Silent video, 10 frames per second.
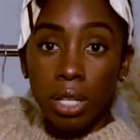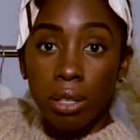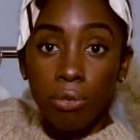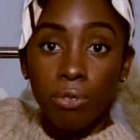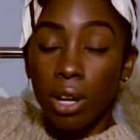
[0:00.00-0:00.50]
in the
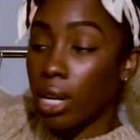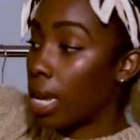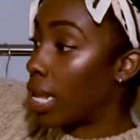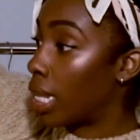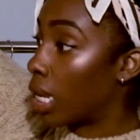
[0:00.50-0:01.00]
front
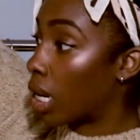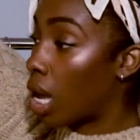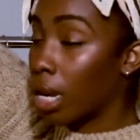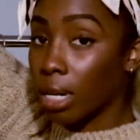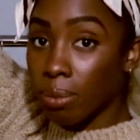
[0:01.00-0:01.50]
and then a
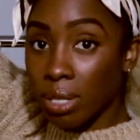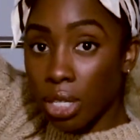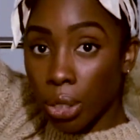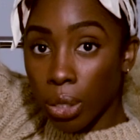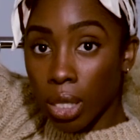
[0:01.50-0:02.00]
cottony
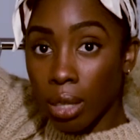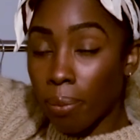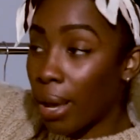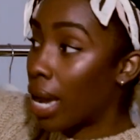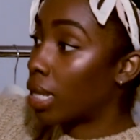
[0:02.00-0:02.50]
material in the
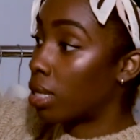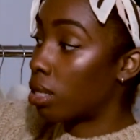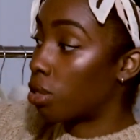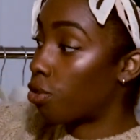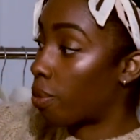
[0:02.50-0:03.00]
back. This
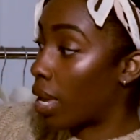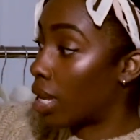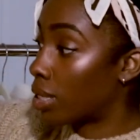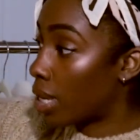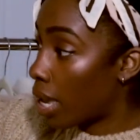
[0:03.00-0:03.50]
is from
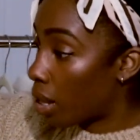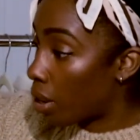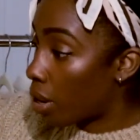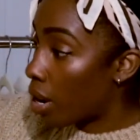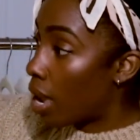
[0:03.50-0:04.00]
Ann Taylor,